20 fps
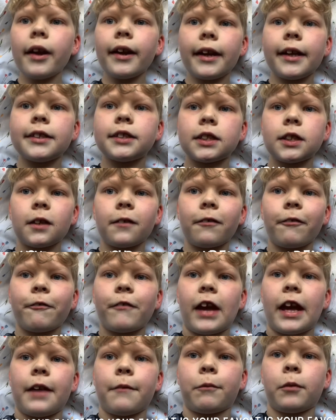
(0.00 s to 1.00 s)
is your
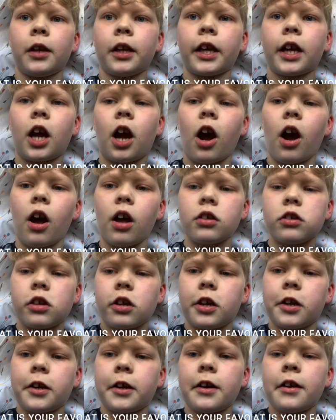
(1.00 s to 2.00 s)
favorite
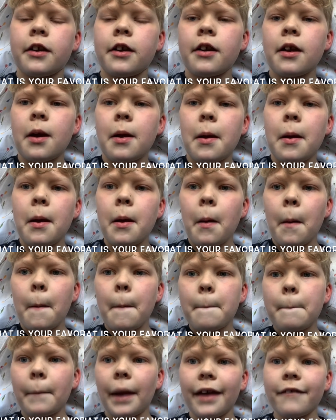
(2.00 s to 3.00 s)
color?
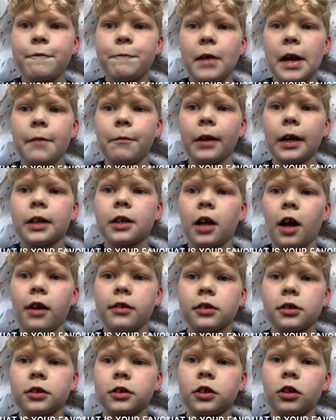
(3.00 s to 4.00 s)
My favorite
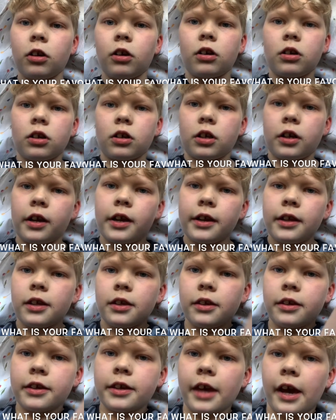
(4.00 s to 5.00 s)
colors are
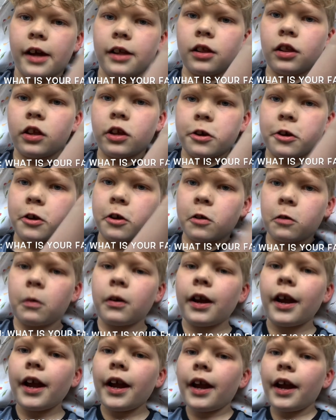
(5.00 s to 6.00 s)
yellow
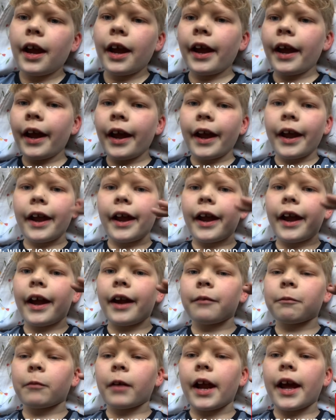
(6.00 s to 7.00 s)

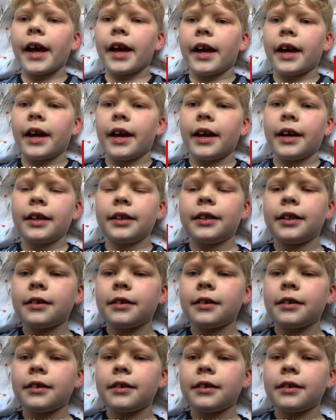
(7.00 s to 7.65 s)
and red.